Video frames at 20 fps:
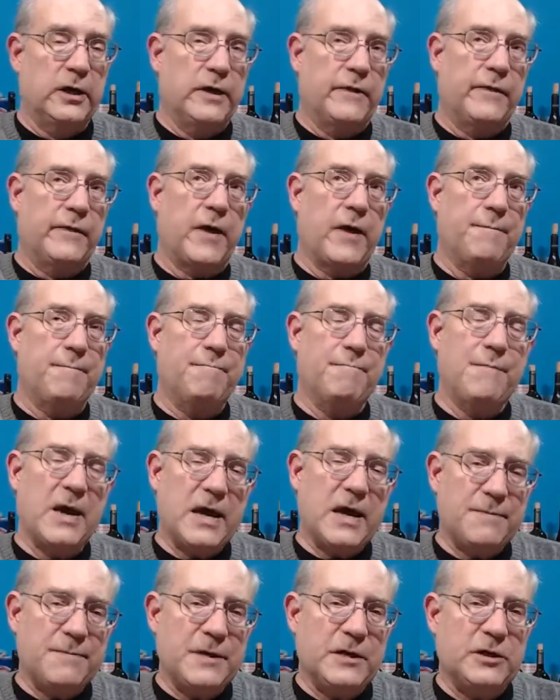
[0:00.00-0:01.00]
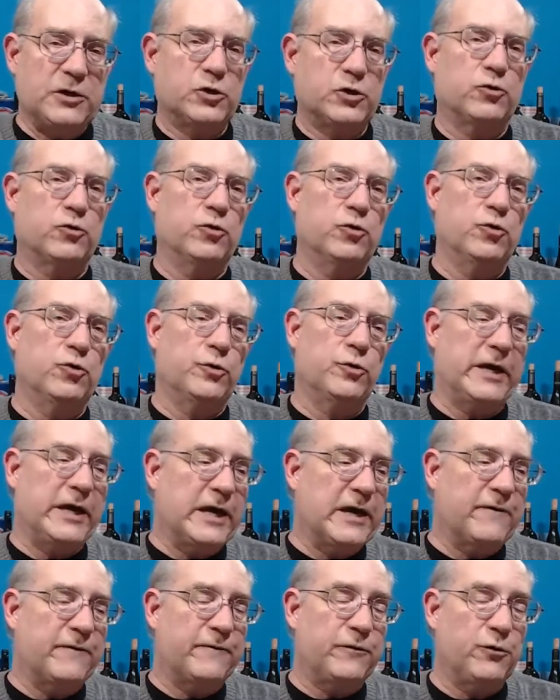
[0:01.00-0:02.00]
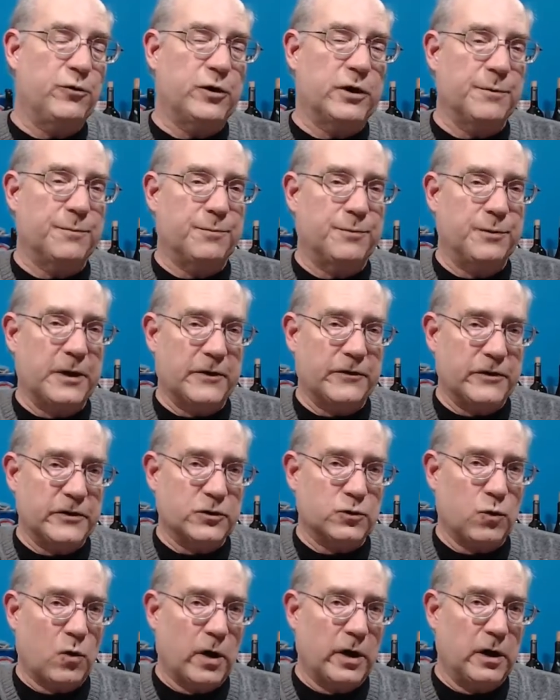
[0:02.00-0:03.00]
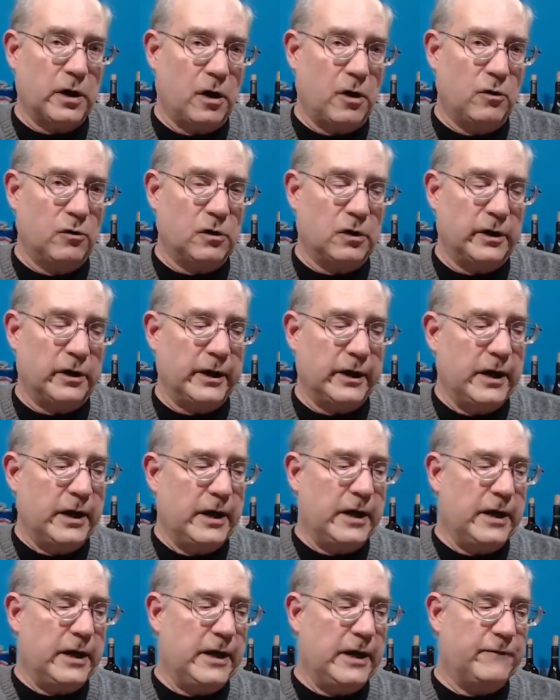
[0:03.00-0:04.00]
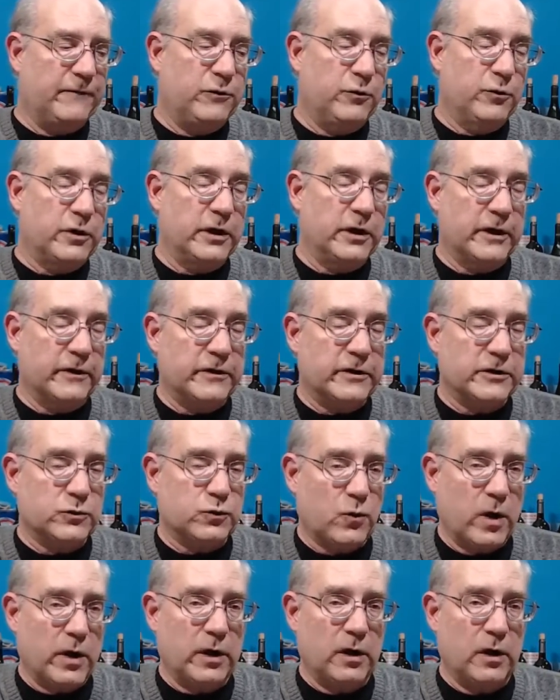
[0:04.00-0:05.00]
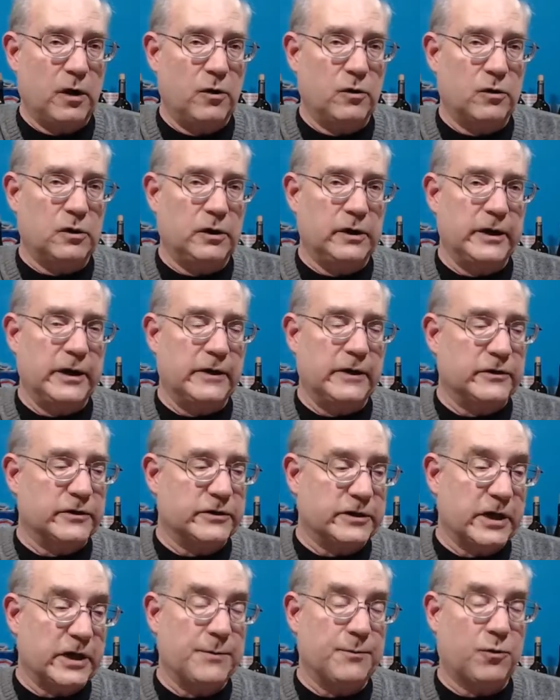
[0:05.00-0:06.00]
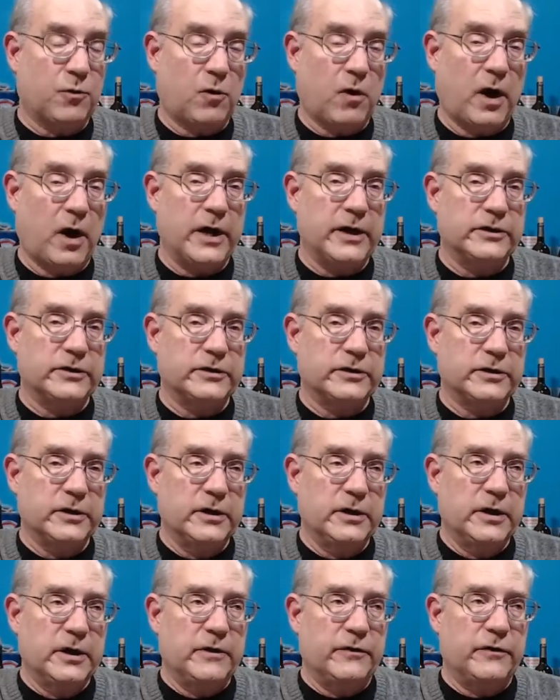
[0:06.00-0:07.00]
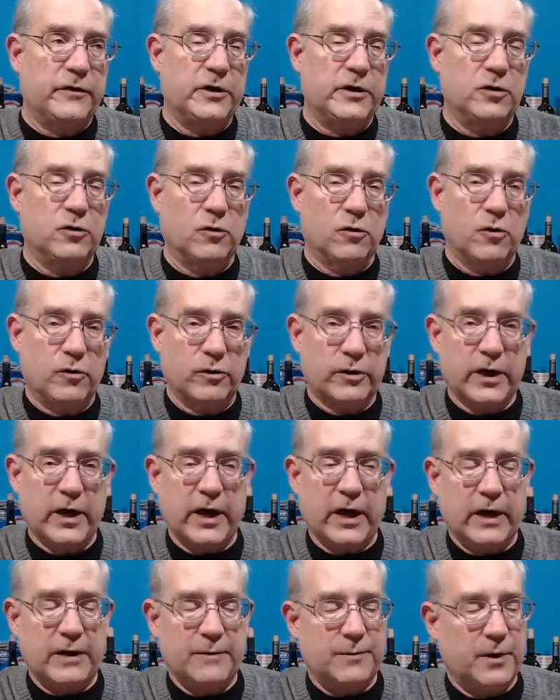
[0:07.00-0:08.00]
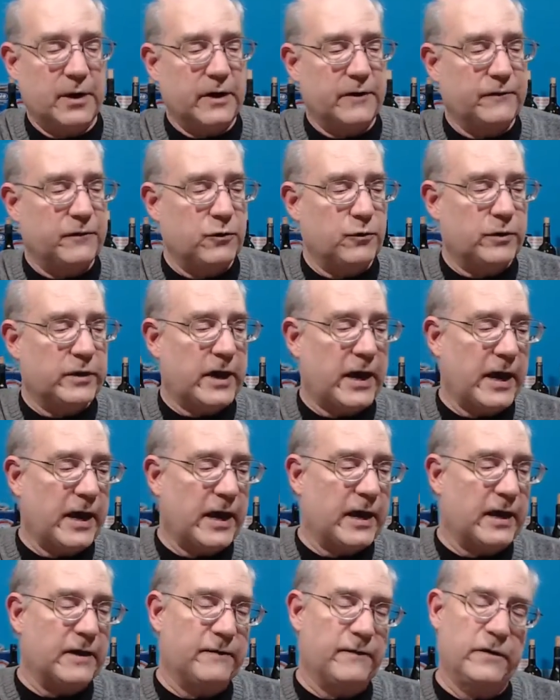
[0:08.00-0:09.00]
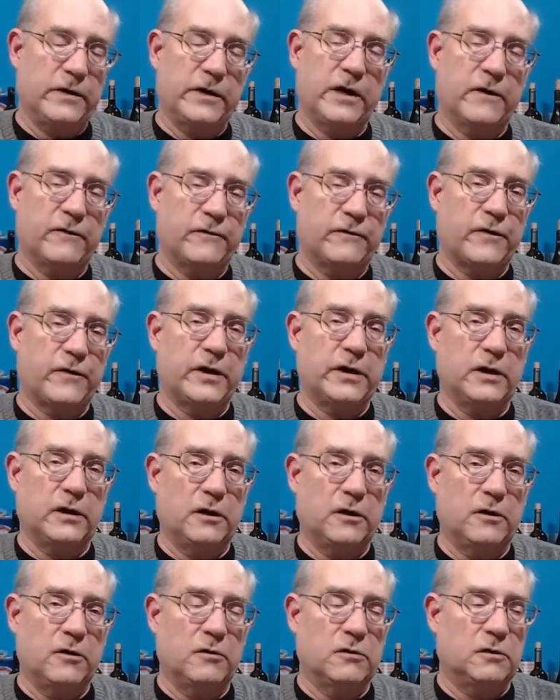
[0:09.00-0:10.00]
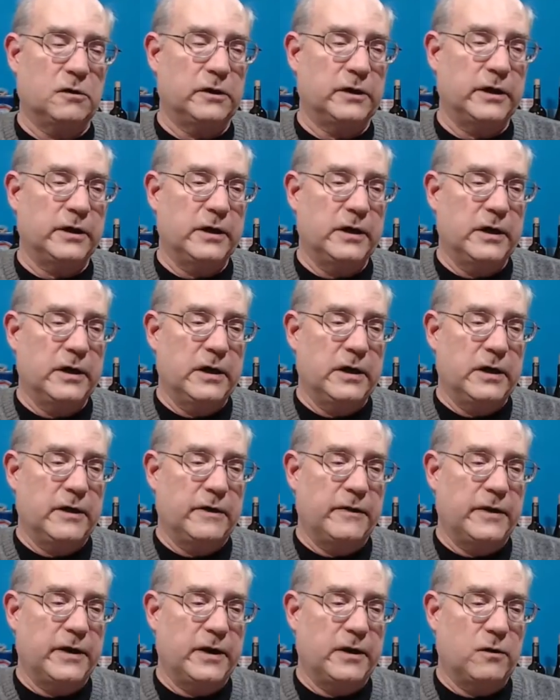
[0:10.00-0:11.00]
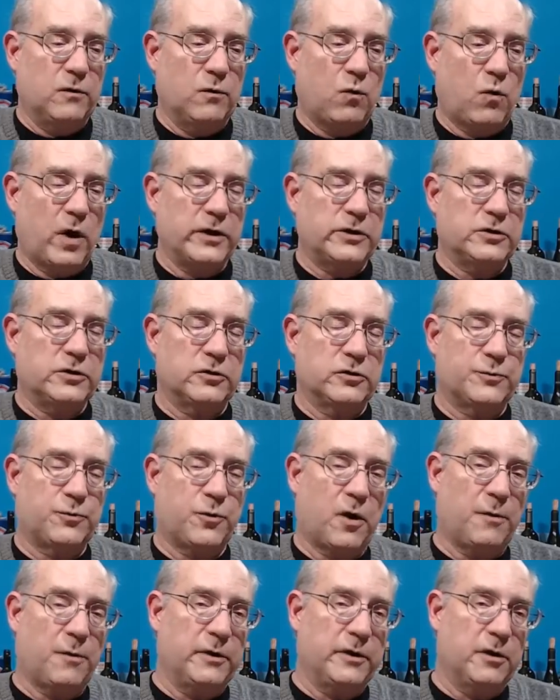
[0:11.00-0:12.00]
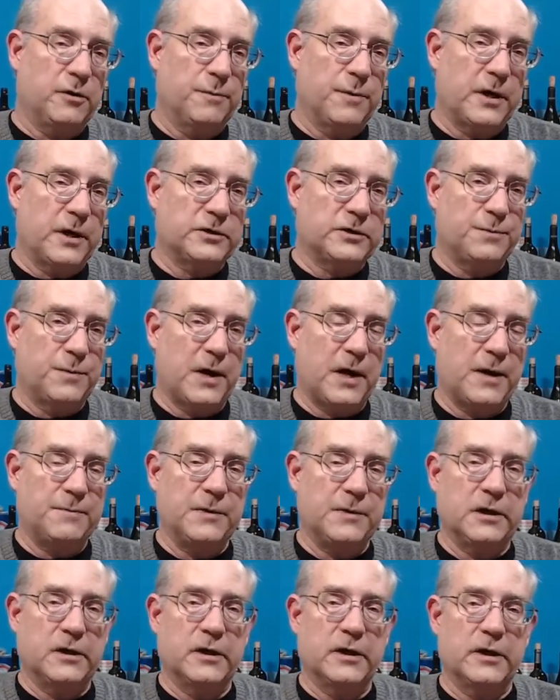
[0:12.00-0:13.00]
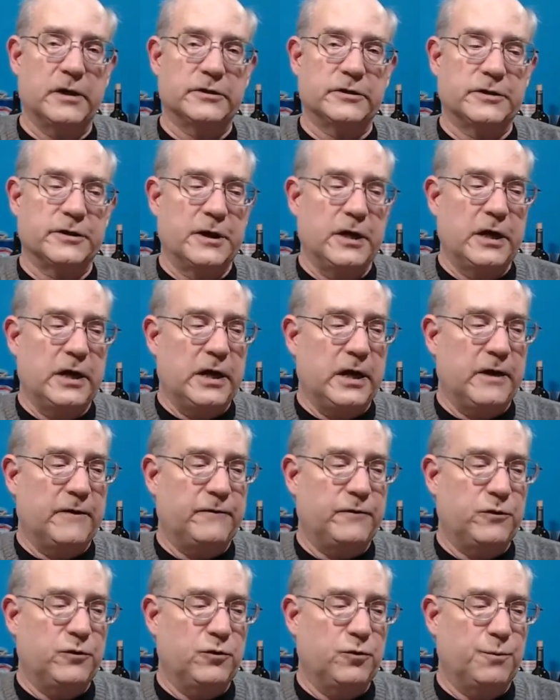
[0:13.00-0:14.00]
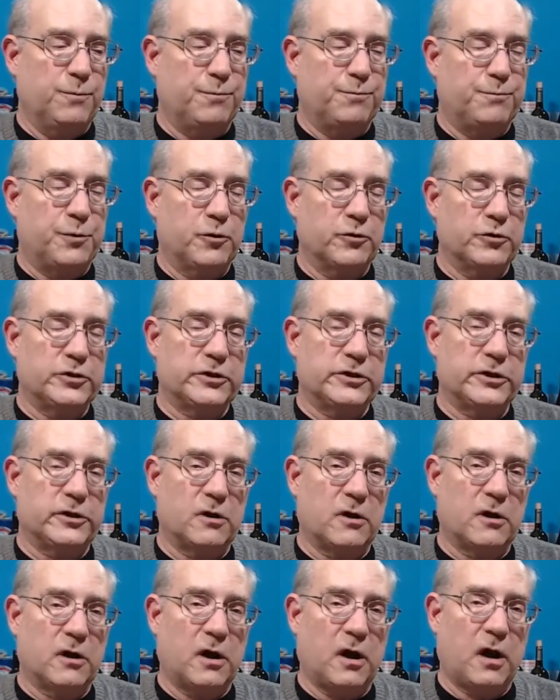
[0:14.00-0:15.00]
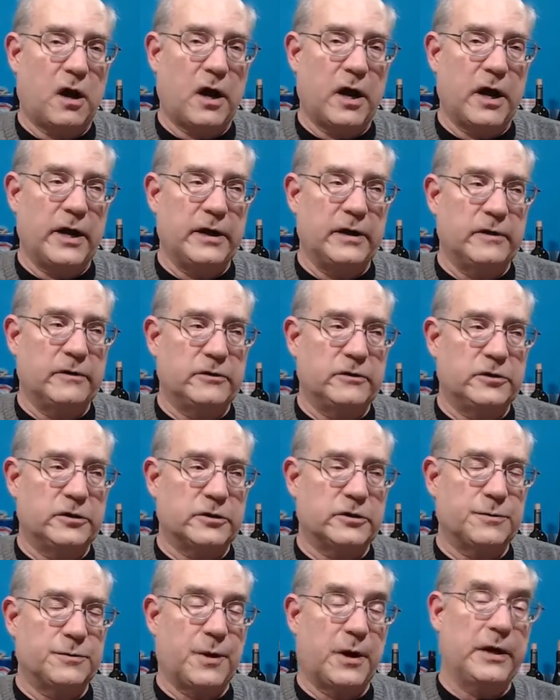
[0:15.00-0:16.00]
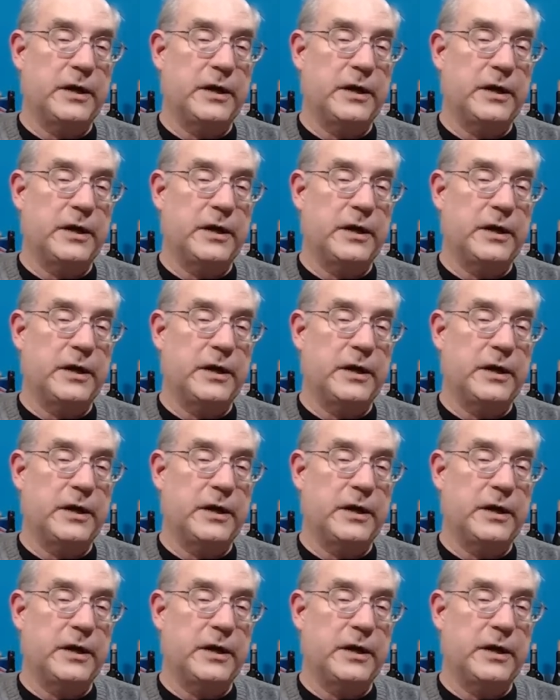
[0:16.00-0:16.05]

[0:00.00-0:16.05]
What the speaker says: That may be true if you can get this wine locally. If you can get this wine locally at the same price, then you're okay. But if you can't find it locally, then Wine Store is probably your best bet, because if you purchase it online just about